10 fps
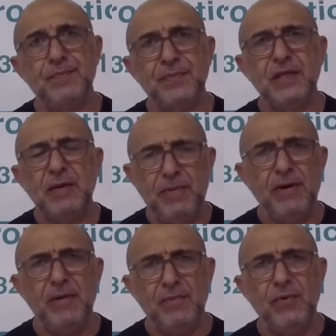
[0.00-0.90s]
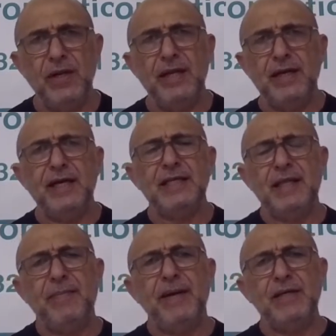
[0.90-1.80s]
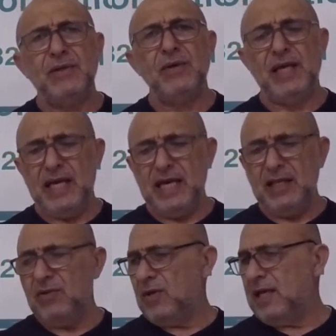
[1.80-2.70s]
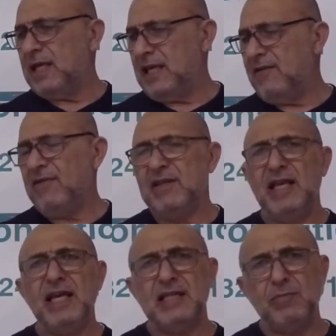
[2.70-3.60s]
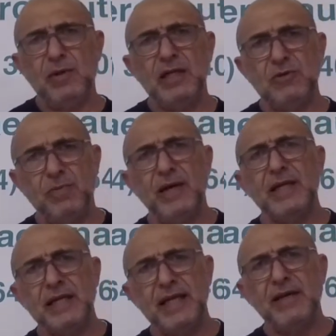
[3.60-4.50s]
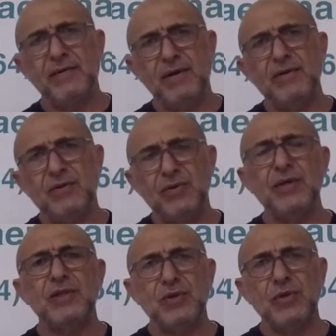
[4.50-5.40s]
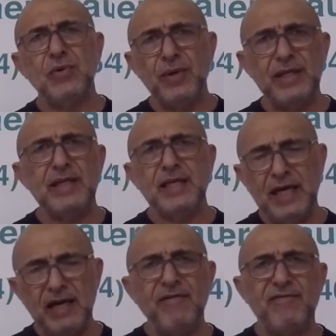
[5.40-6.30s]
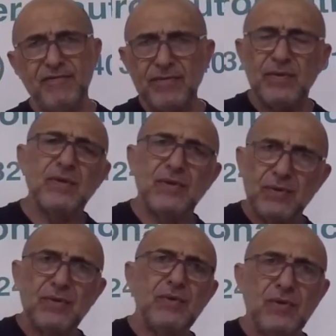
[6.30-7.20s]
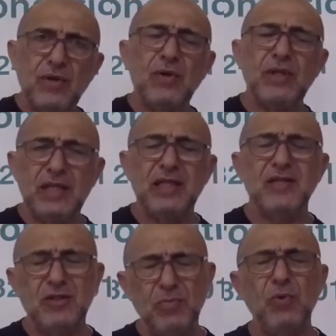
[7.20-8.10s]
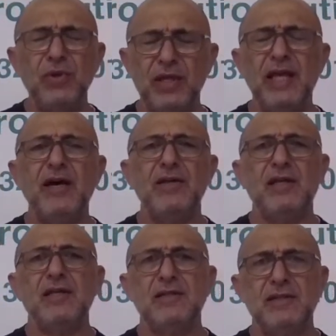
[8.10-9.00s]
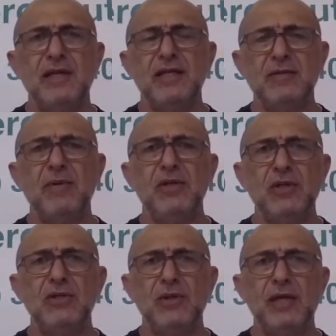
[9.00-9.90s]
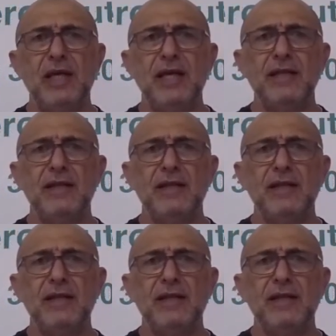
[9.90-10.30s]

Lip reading: deburr them really nice, the best you can. You can even take a Scotch-Brite later on to it too, and kind of do it, smooth it out as much as you can.